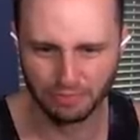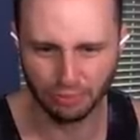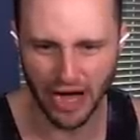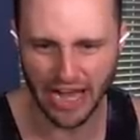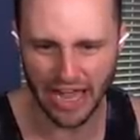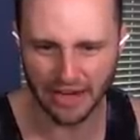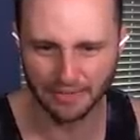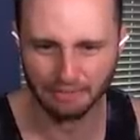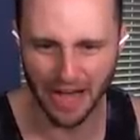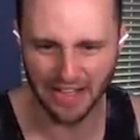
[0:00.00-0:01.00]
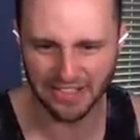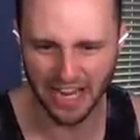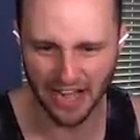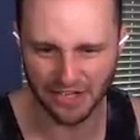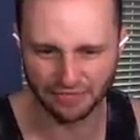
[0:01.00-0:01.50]
breaking
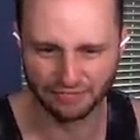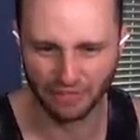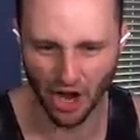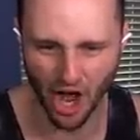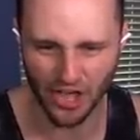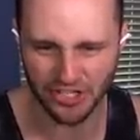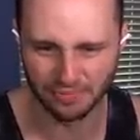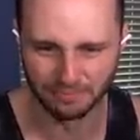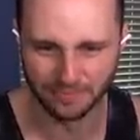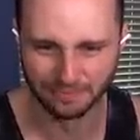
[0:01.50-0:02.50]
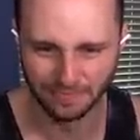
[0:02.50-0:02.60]
montage of awesome.